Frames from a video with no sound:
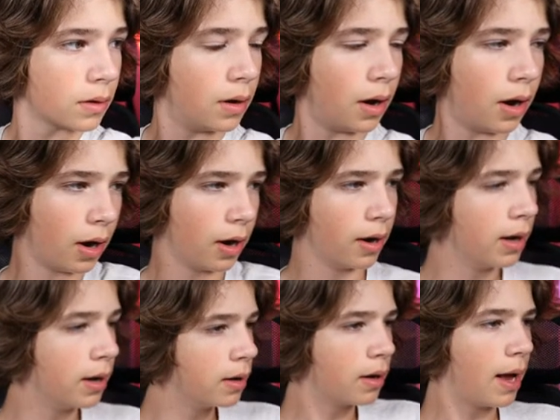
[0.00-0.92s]
All right.
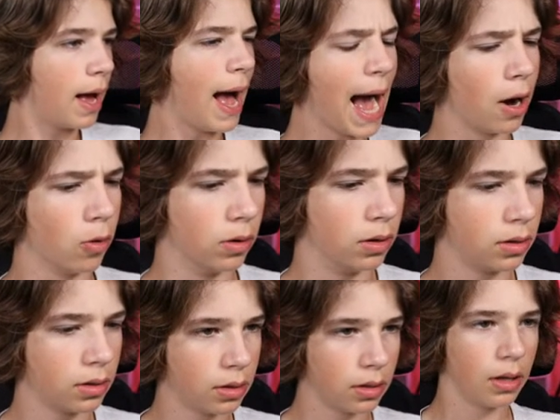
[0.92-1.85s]
Ow.
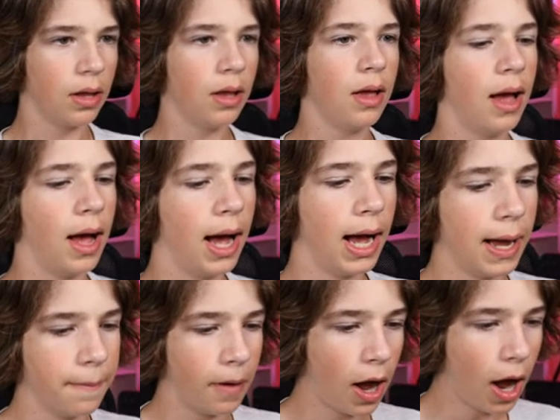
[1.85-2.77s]

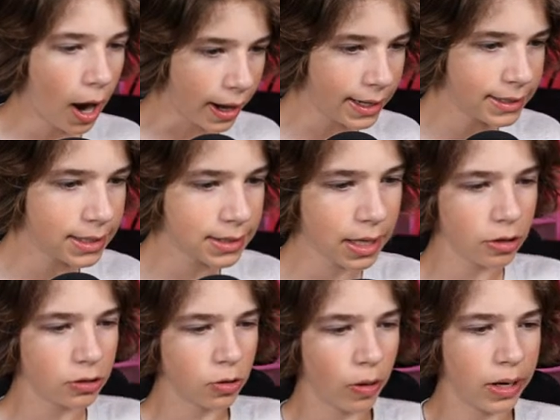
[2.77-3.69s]
Um, all right, it doesn't let you
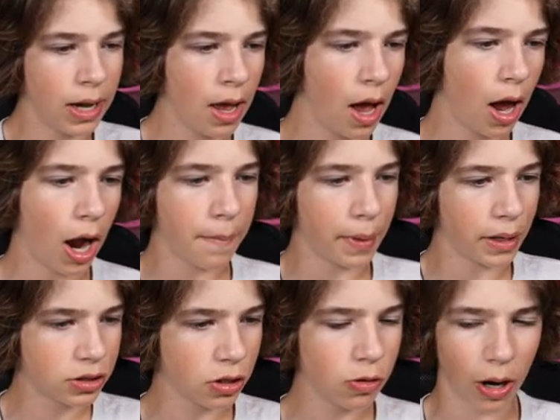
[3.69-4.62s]
join. All right, make
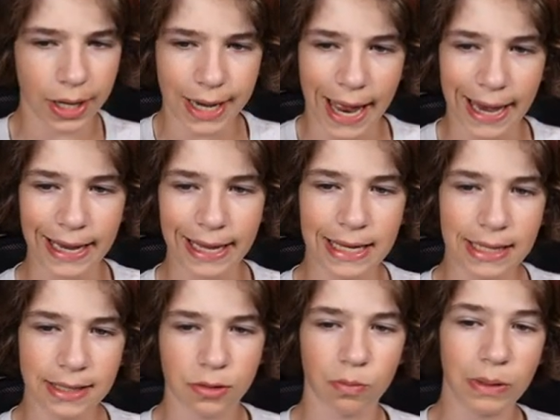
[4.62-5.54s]
sure you are on NA
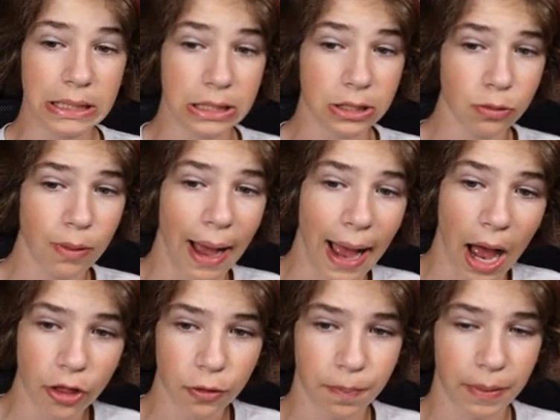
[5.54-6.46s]
East. We do have
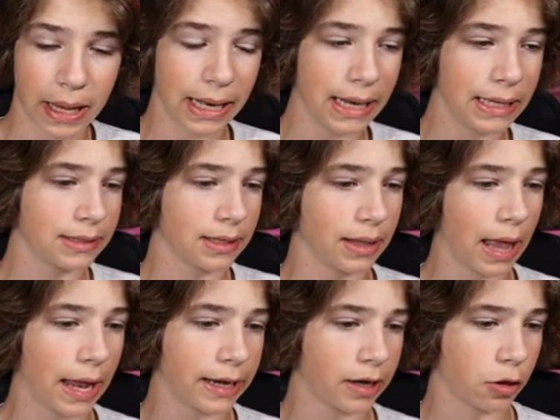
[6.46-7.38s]
other, it is
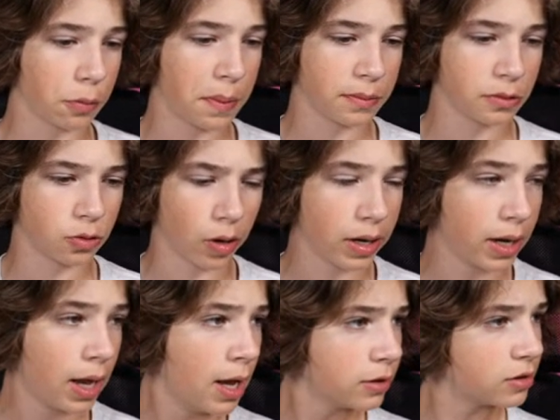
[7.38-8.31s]
letting other people join.
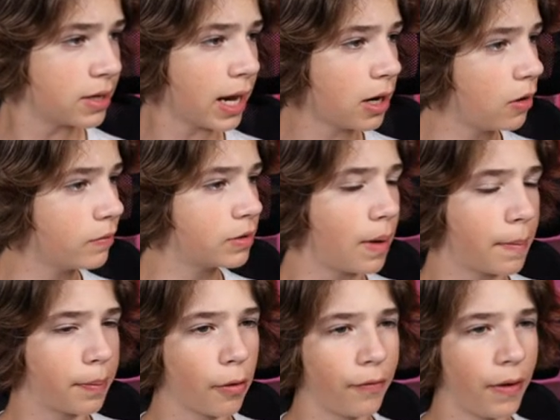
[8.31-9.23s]
Just head on over to my
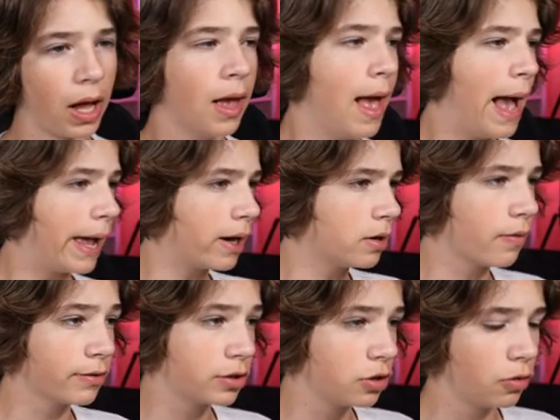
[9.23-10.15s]
profile, head on
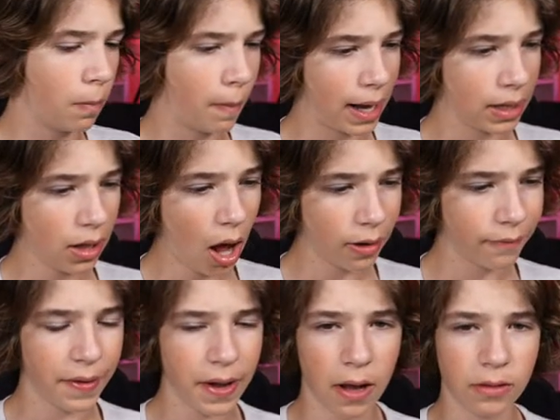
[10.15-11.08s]
over to my long
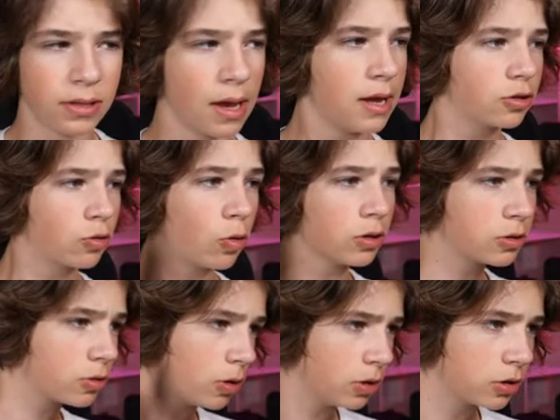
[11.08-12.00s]
videos, scroll,
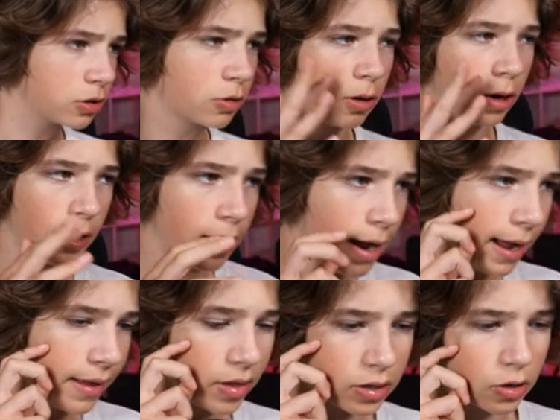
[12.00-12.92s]
scroll, scroll,
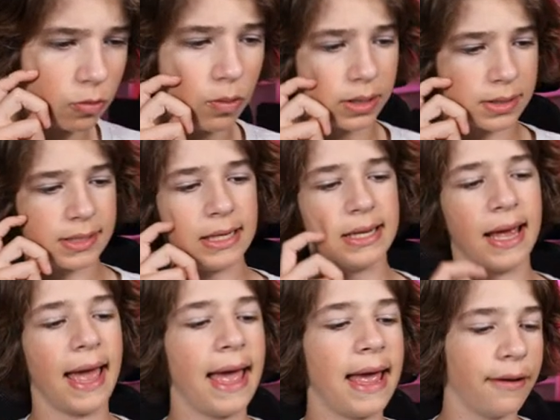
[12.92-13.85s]
and then you will see
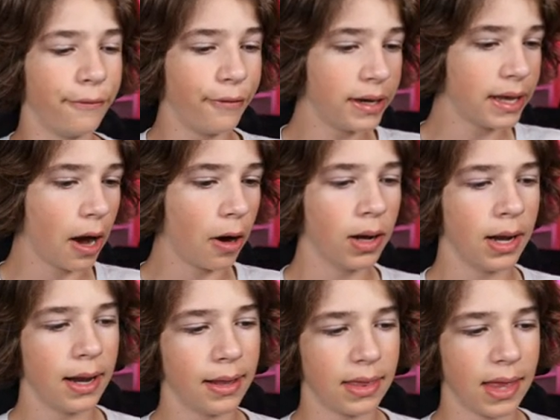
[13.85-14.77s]
a video
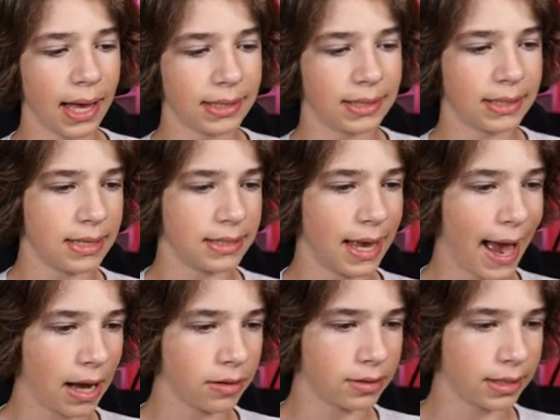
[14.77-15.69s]
that says
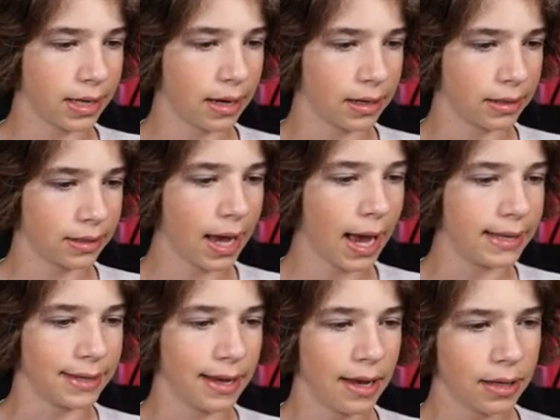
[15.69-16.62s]
how to get in. Guys,
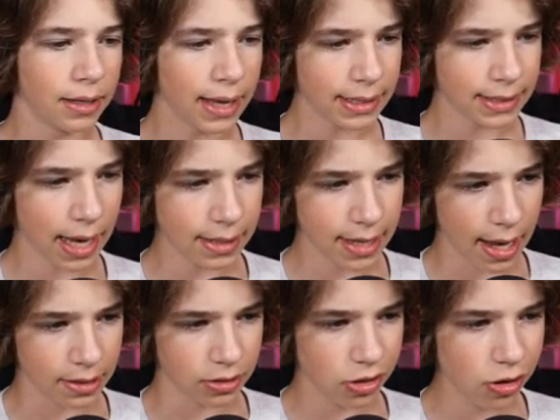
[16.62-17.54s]
guys, guys,
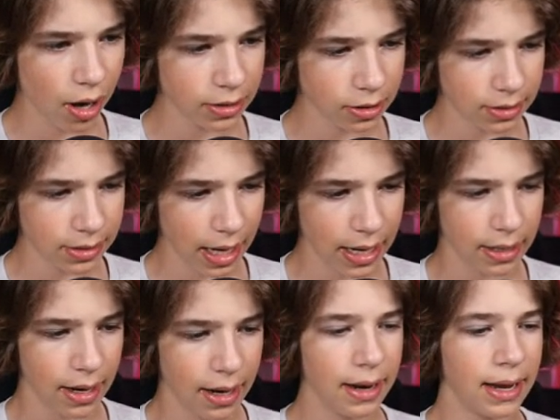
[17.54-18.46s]
guys, you guys are saying
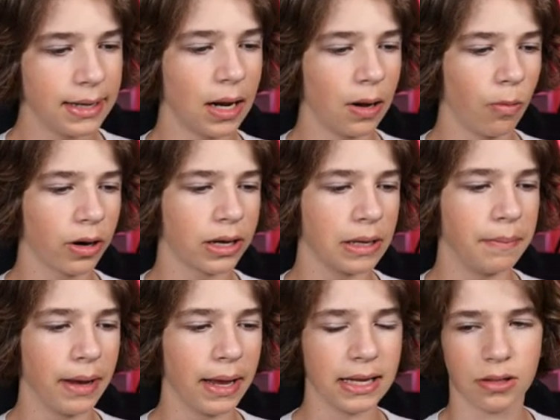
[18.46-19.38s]
it's not working,
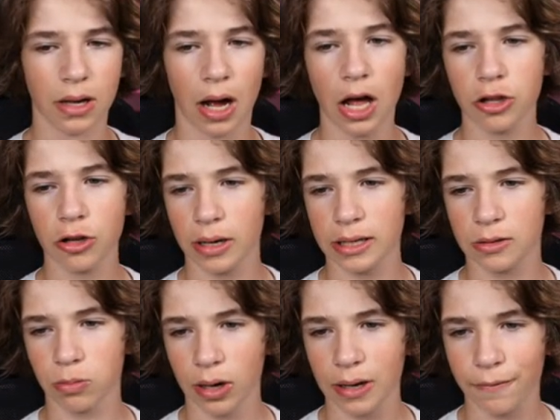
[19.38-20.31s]
but it's other it's
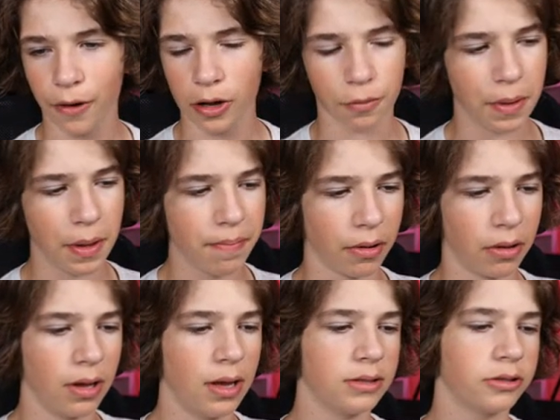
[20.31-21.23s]
working for other people,
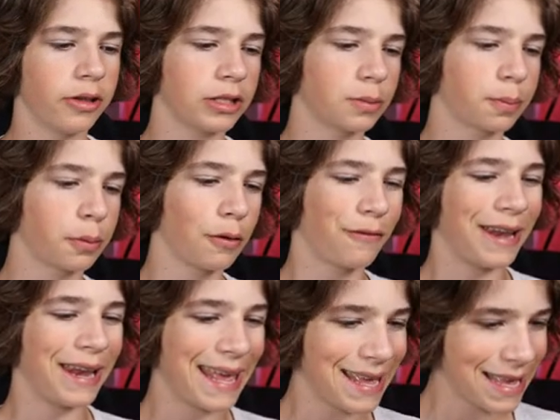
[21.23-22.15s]
so that's proof it
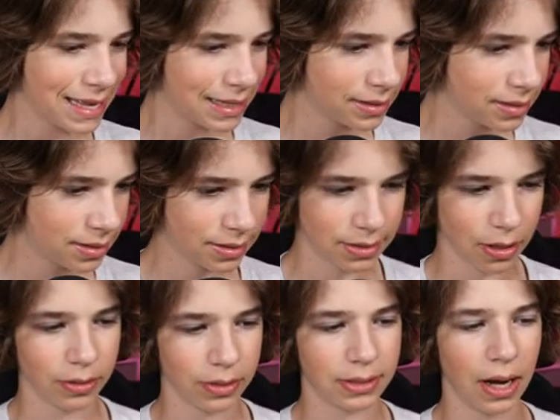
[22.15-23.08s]
is. So
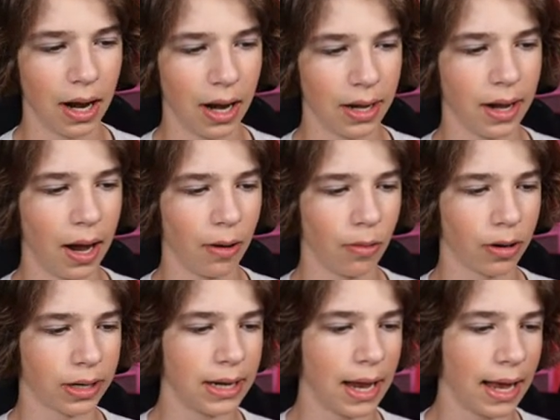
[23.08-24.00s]
it's not not
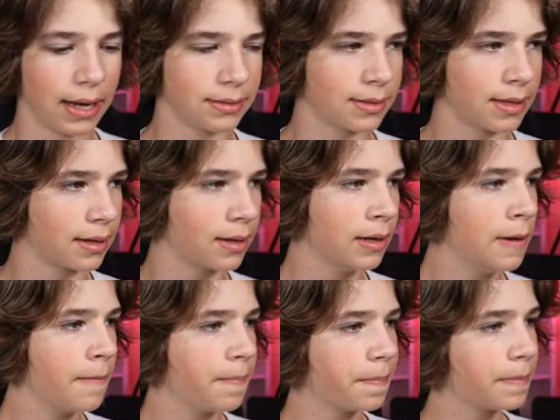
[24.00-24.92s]
working. I just think
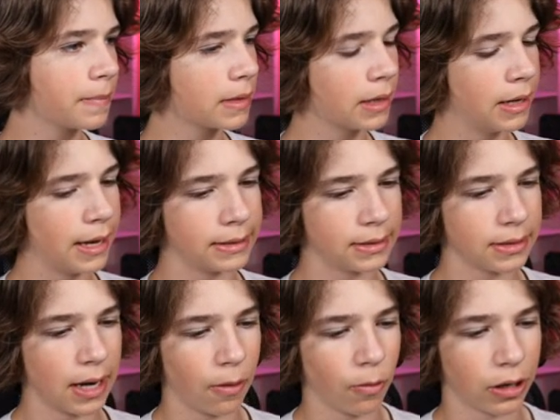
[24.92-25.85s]
it's
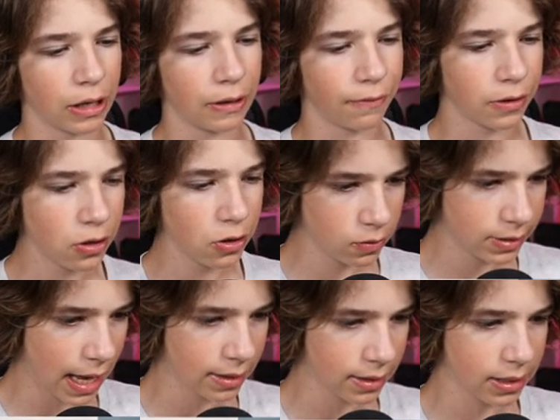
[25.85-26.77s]
not working for you,
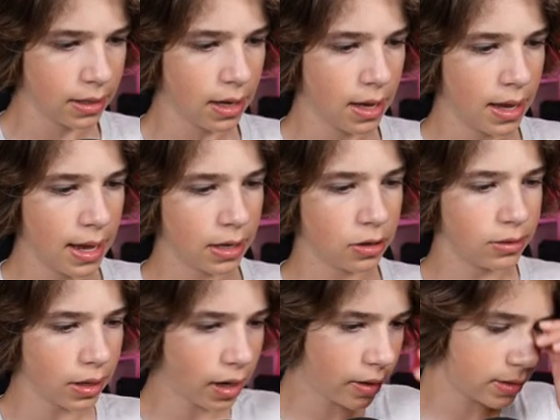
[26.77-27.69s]
sadly. You
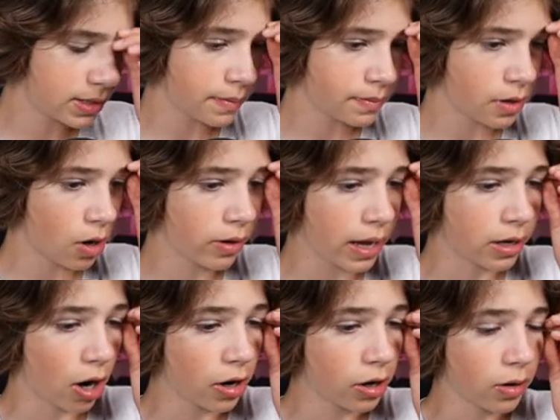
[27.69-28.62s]
did all the steps. Okay,
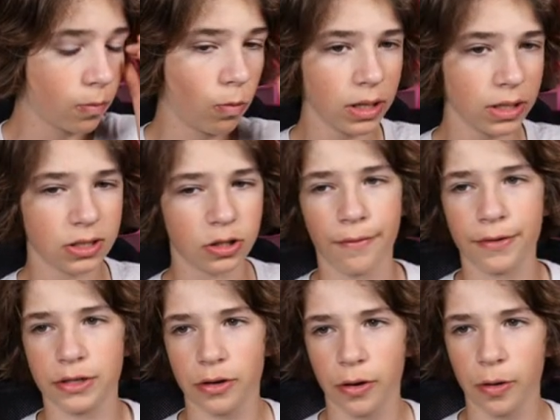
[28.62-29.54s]
Carter, what
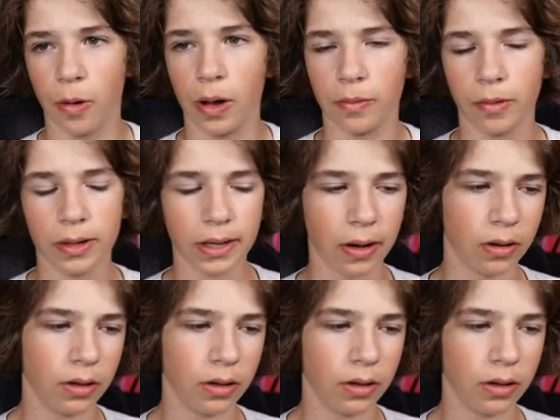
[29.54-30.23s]
servers are you on right now?